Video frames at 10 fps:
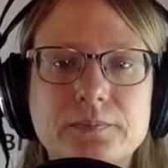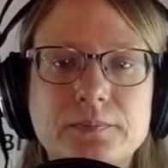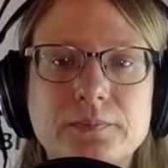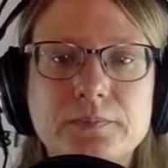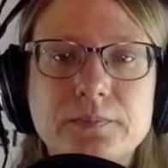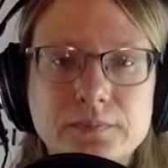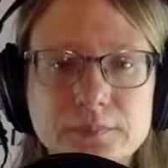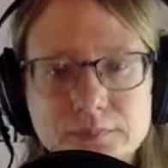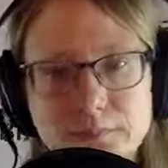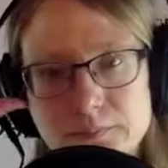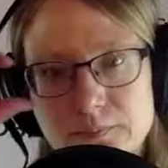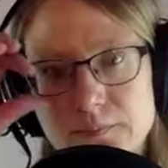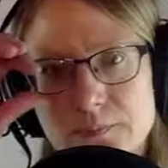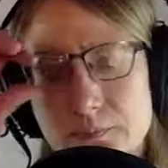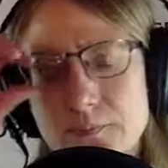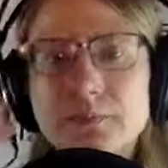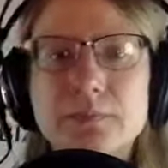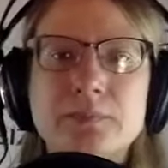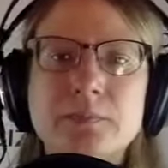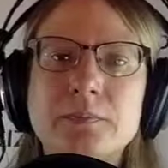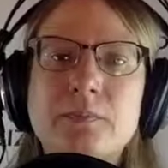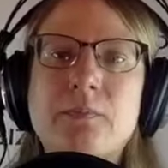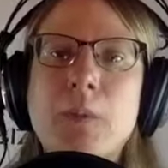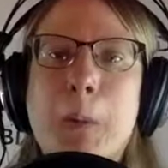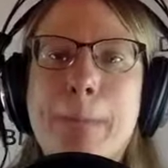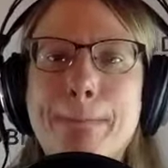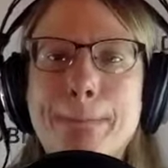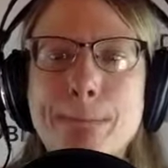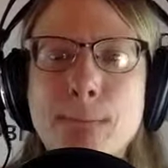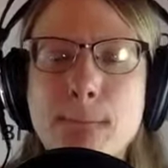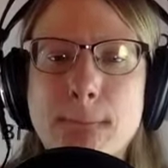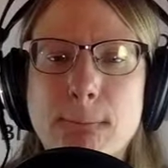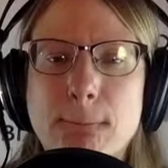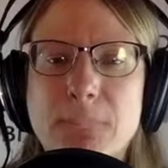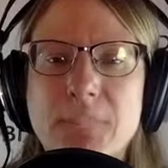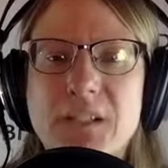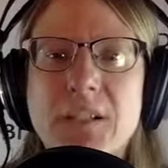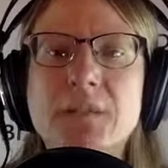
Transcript: That's amazing. So you mentioned some stories, some